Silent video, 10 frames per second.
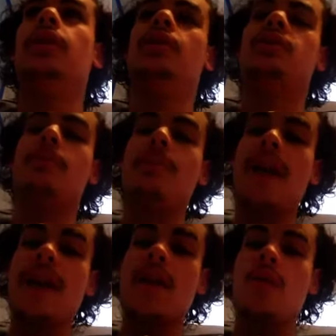or some
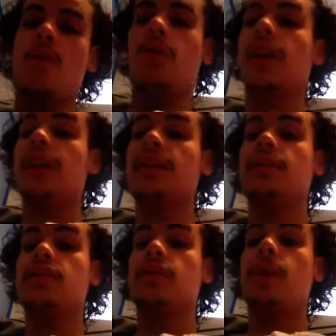mango, or like
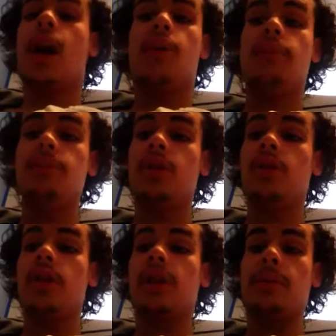even some almond
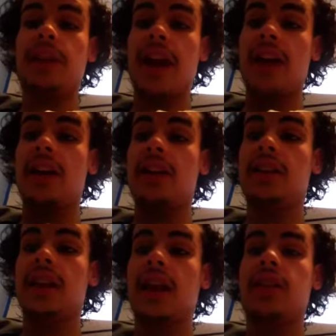milk and a banana,
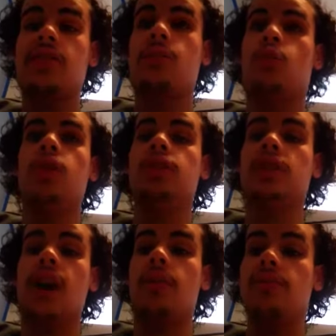and like some
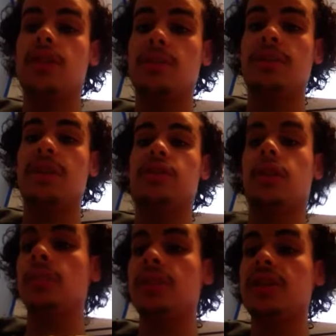walnuts or almonds in a blender, a
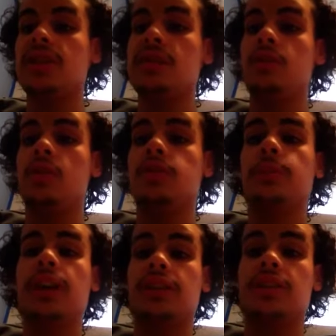little bit of sea moss
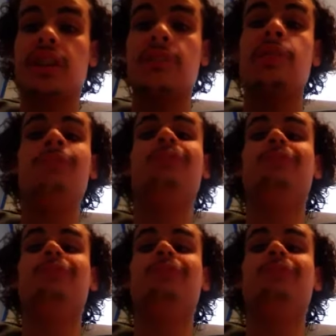from Dr. Sabi.